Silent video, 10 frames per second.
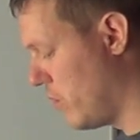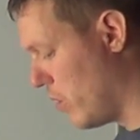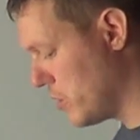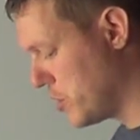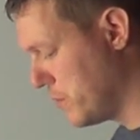
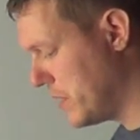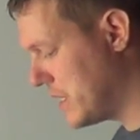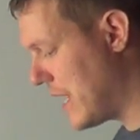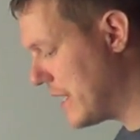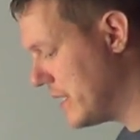what should be
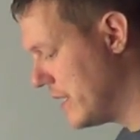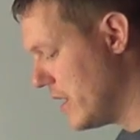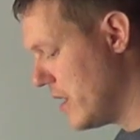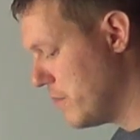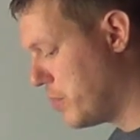said
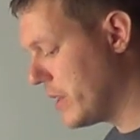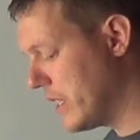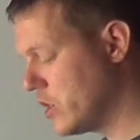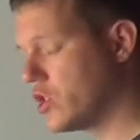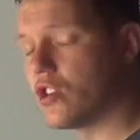but
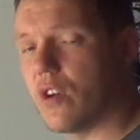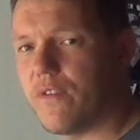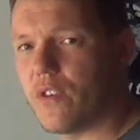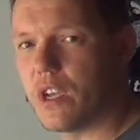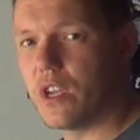it is so
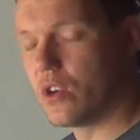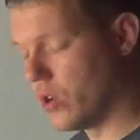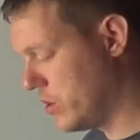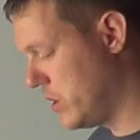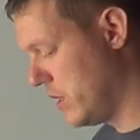fucking
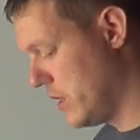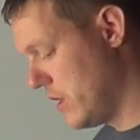good